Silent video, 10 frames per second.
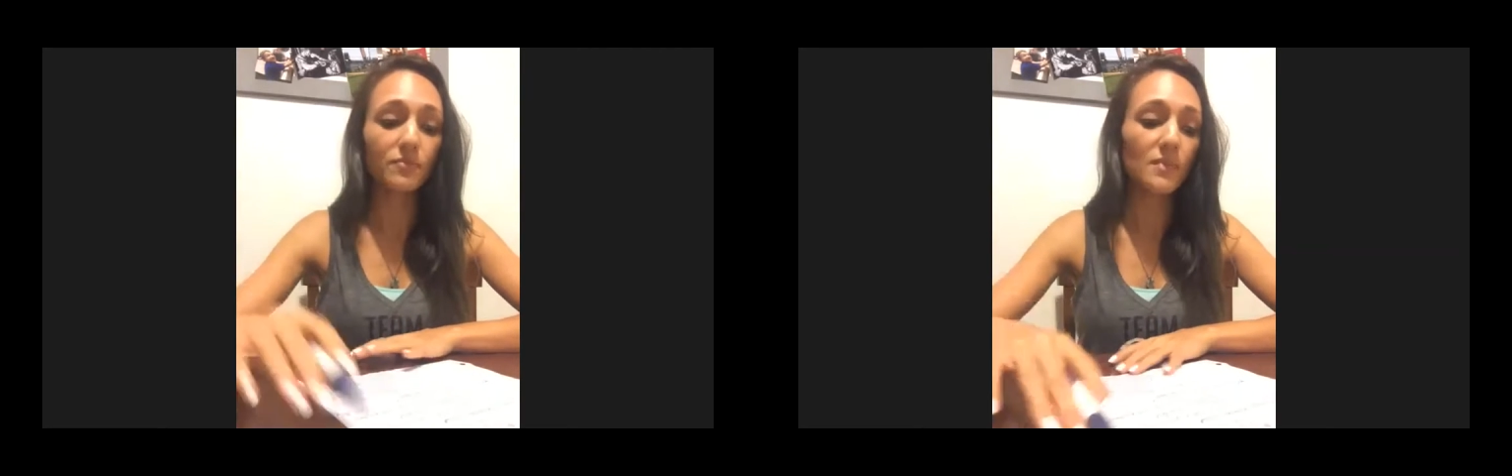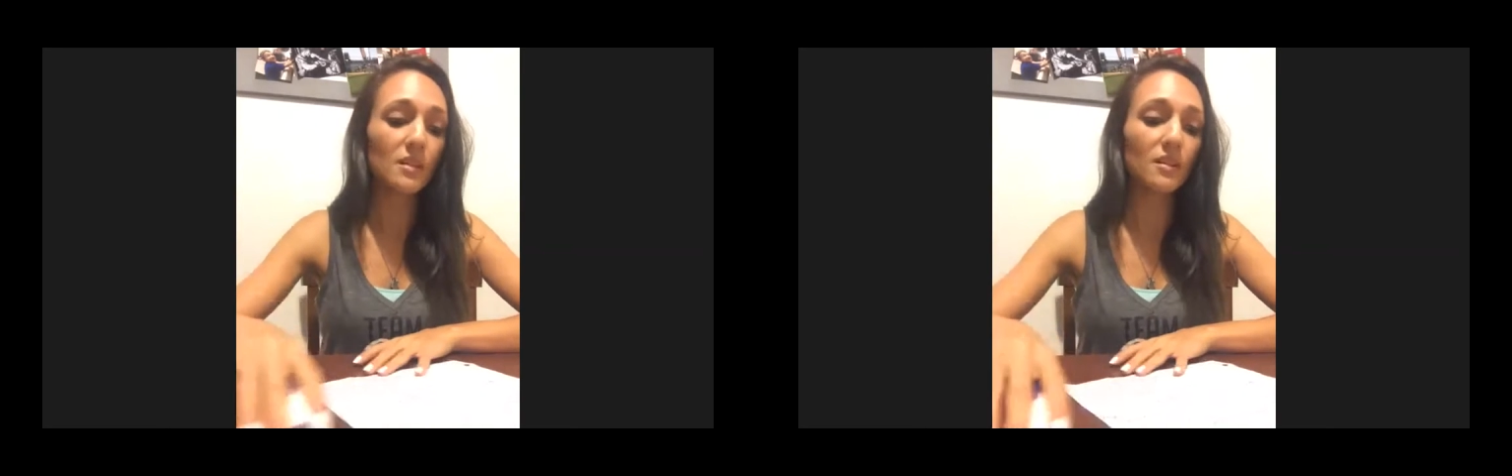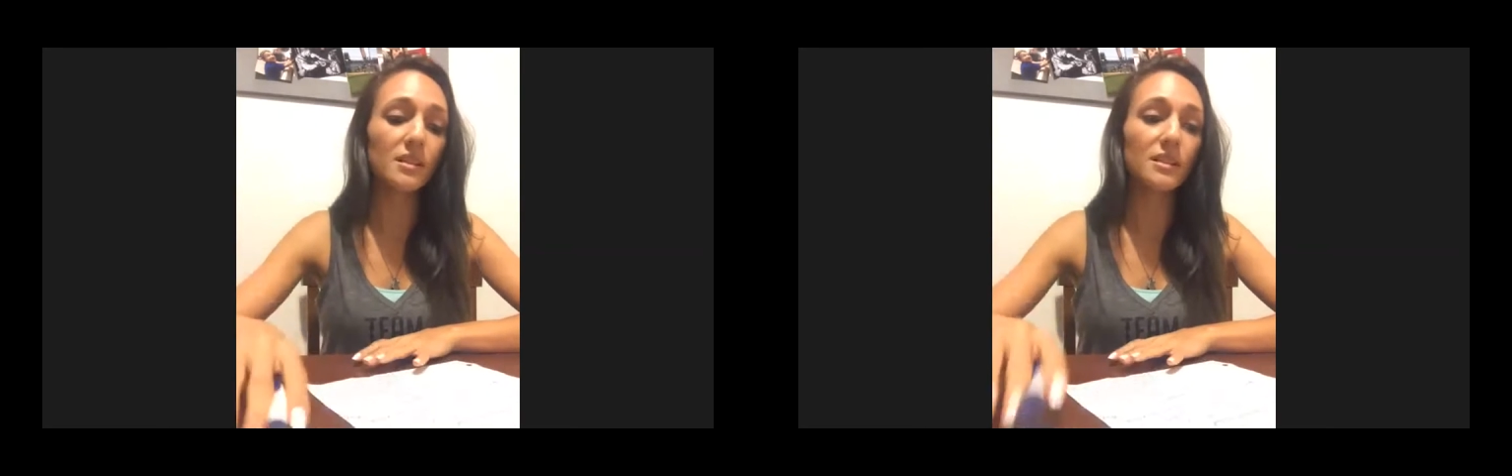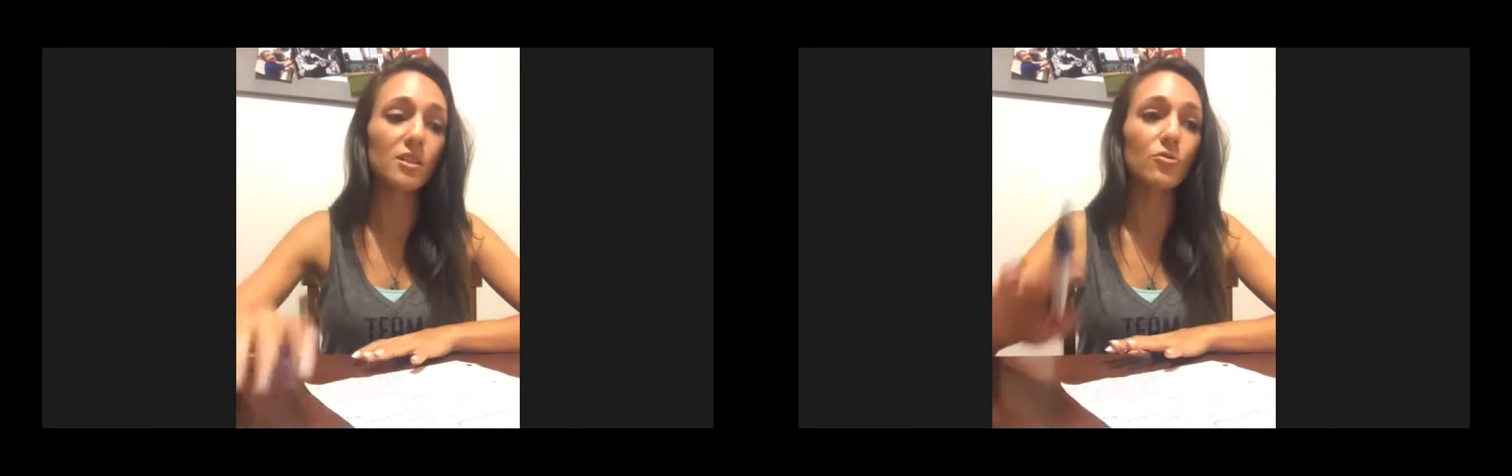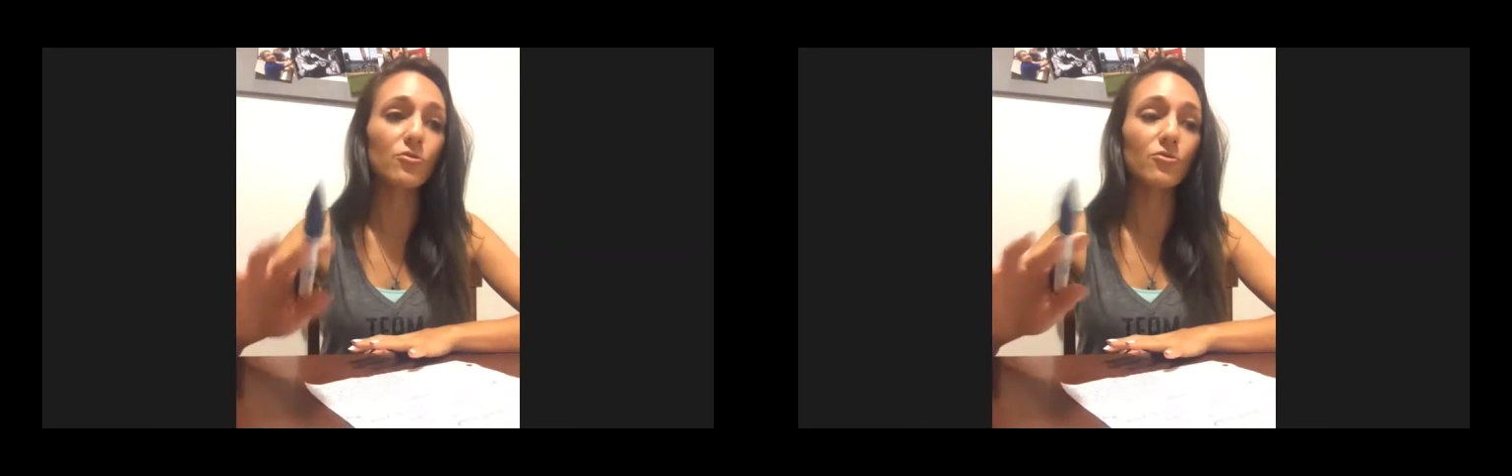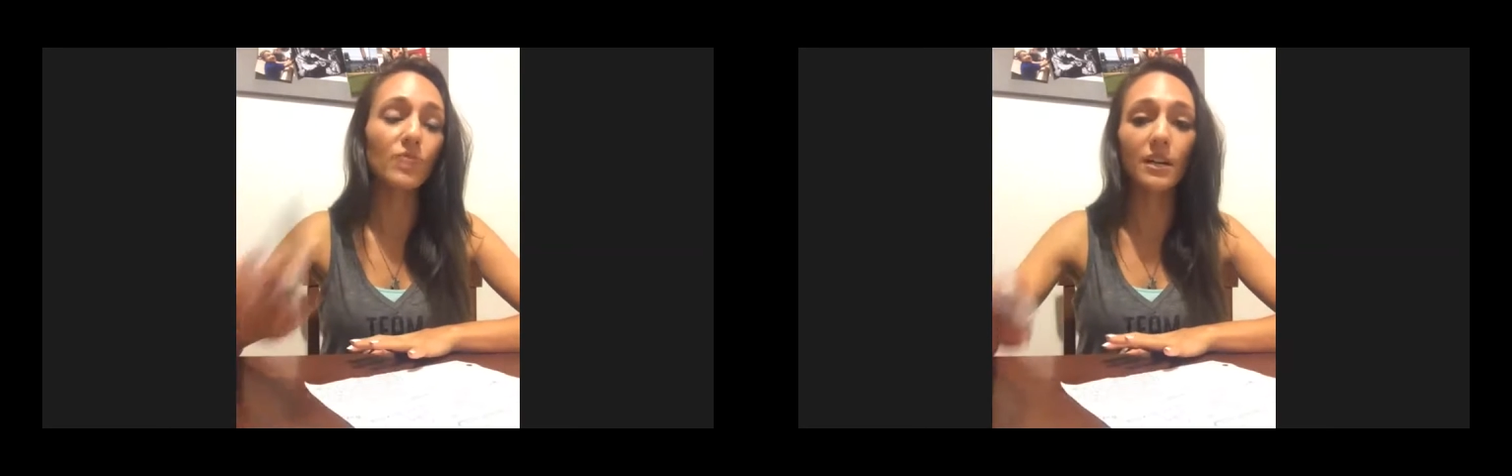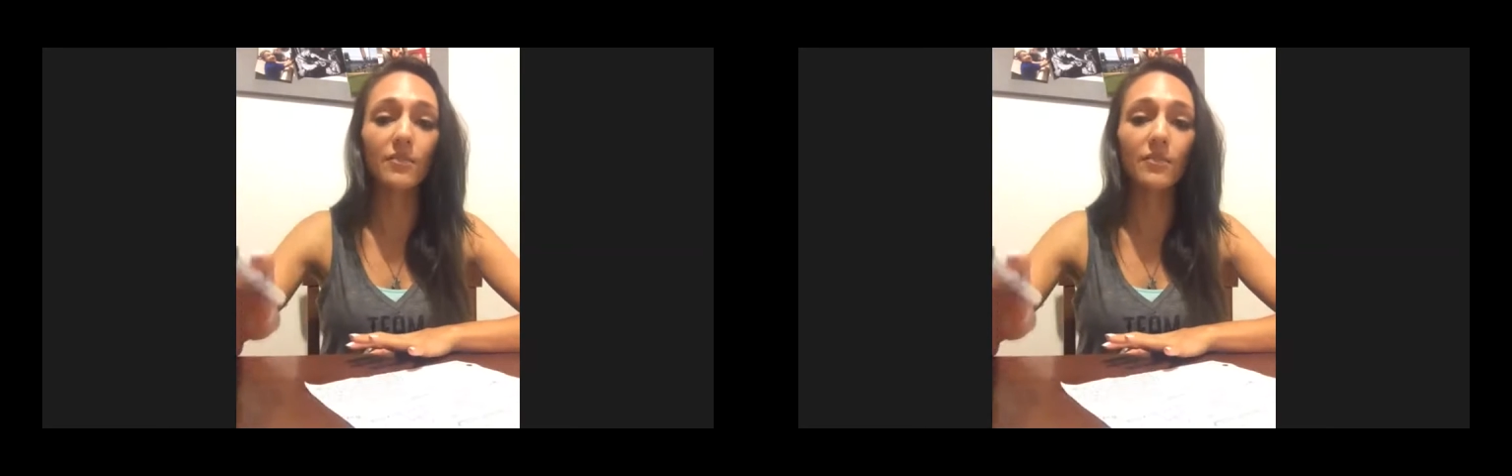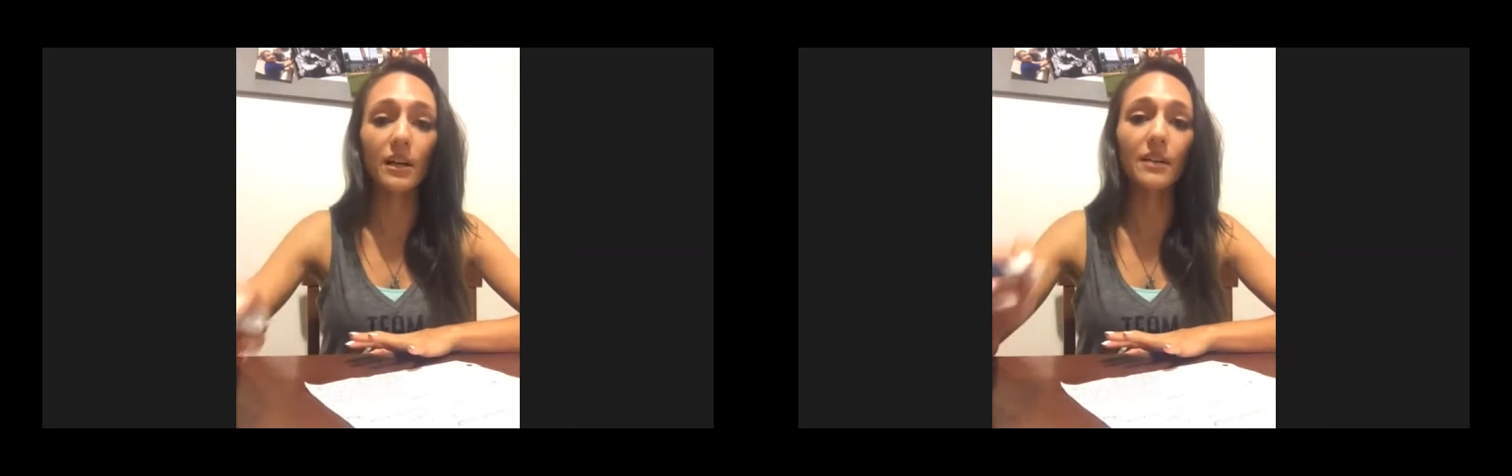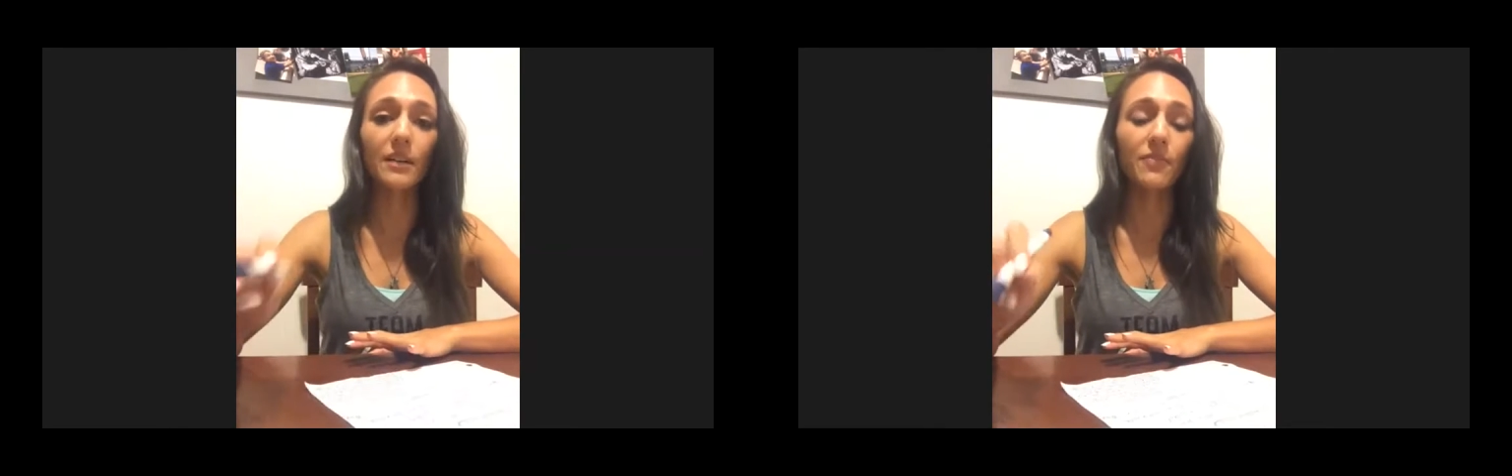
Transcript: because it's very, very,